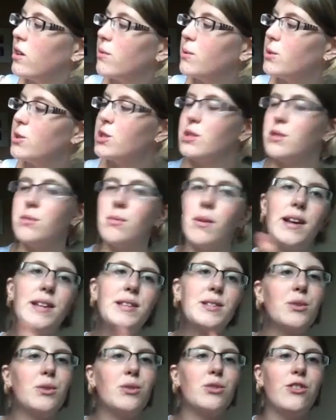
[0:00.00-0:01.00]
which is why
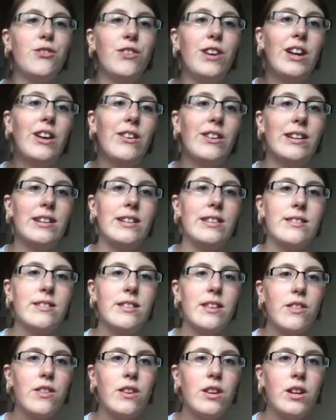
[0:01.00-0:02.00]
it's called Fair is
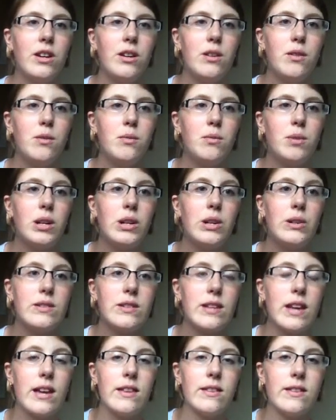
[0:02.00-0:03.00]
the Rose.
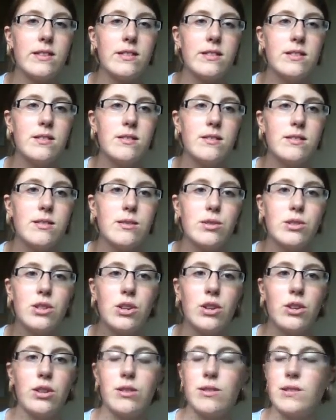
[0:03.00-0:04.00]
And this is
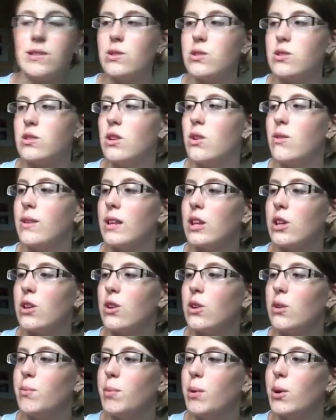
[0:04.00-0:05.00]
also a really
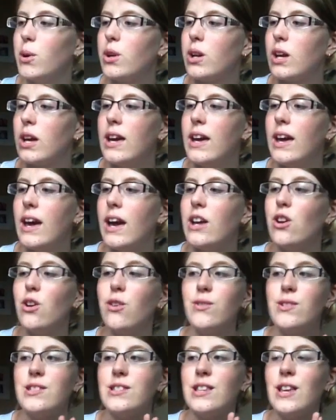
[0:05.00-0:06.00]
good book. And
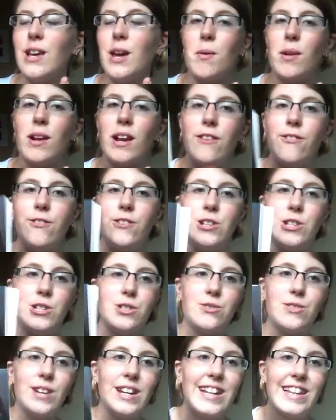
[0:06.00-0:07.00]
obviously, when I
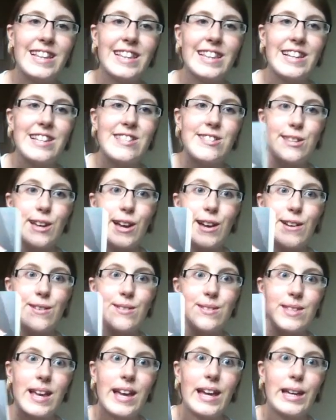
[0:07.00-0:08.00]
finished reading this, I
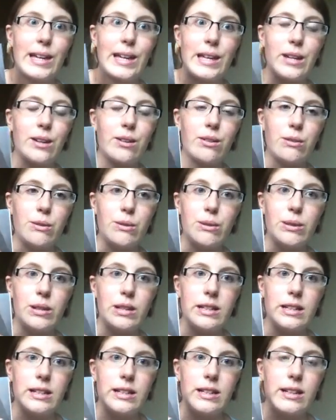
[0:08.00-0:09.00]
was like
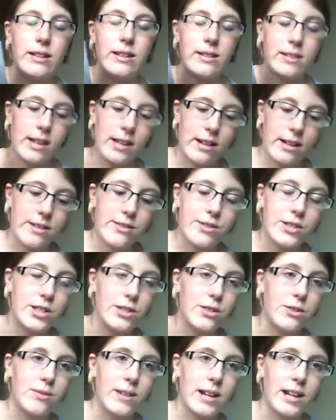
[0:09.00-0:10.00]
really excited
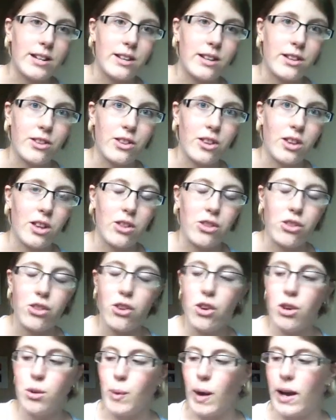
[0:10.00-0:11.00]
to read the
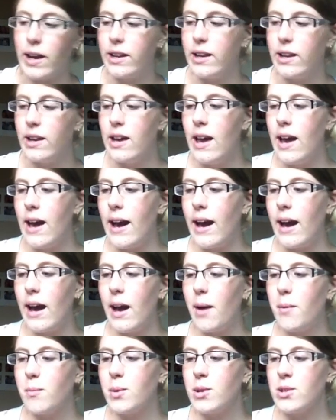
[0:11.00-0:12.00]
third one.
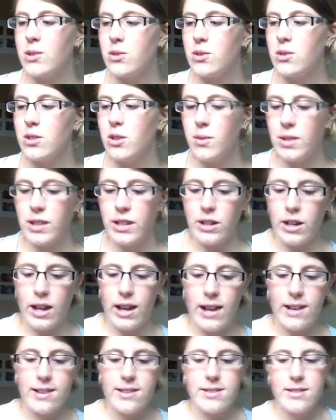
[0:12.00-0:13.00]
What's also really
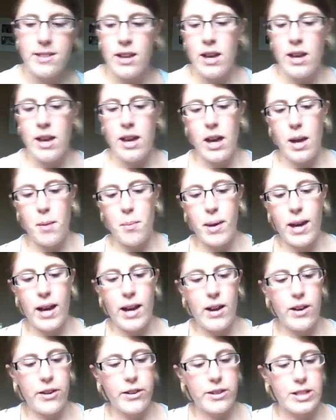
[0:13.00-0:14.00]
nice
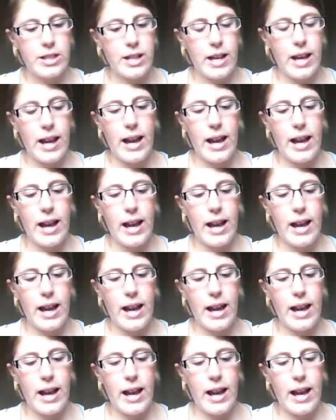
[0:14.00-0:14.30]
about